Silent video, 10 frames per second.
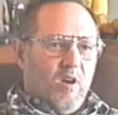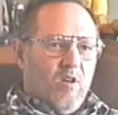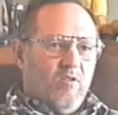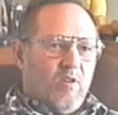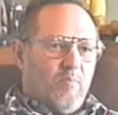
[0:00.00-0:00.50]
and
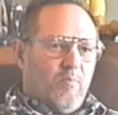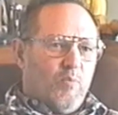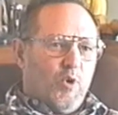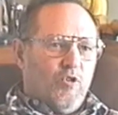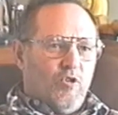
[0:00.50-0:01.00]
he used to
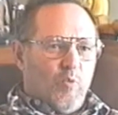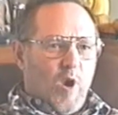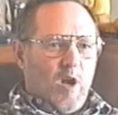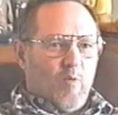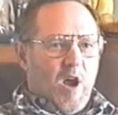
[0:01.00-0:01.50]
push his
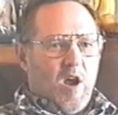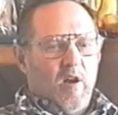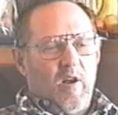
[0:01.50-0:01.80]
weight around,